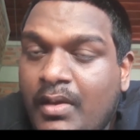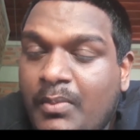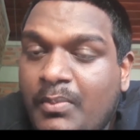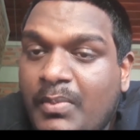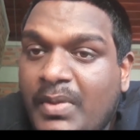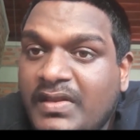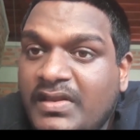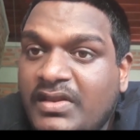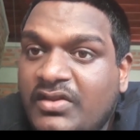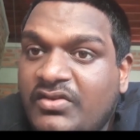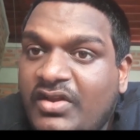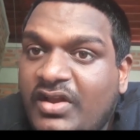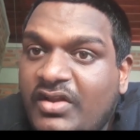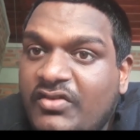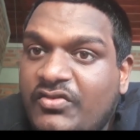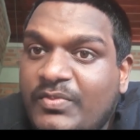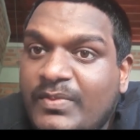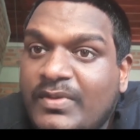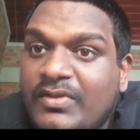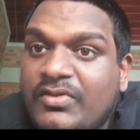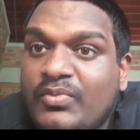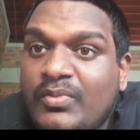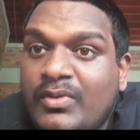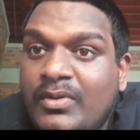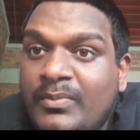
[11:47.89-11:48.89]
but the
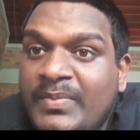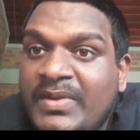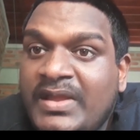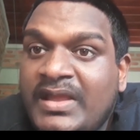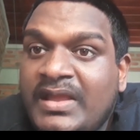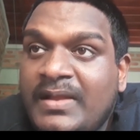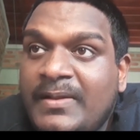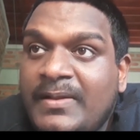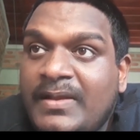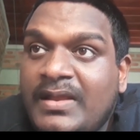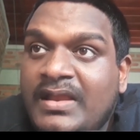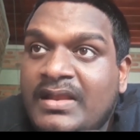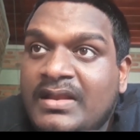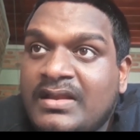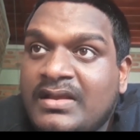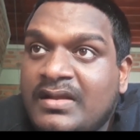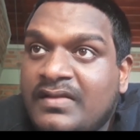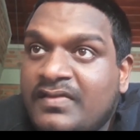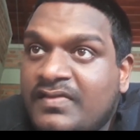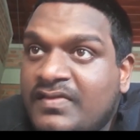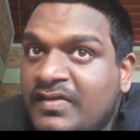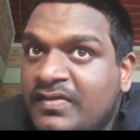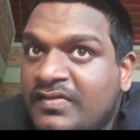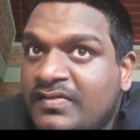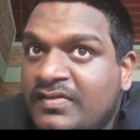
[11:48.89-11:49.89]
judgments will be
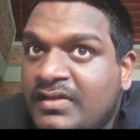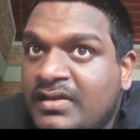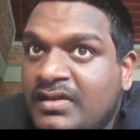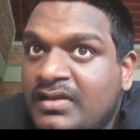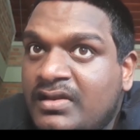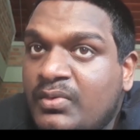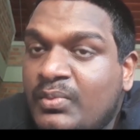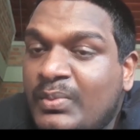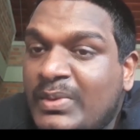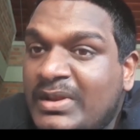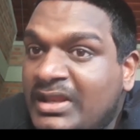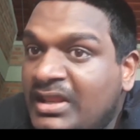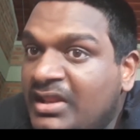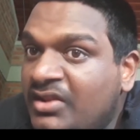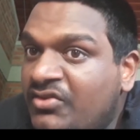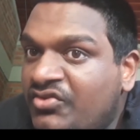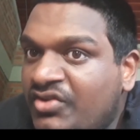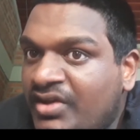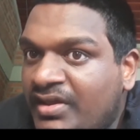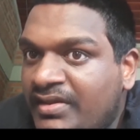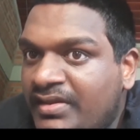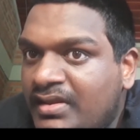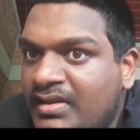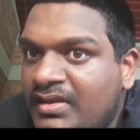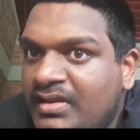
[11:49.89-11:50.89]
inconsistent with each other.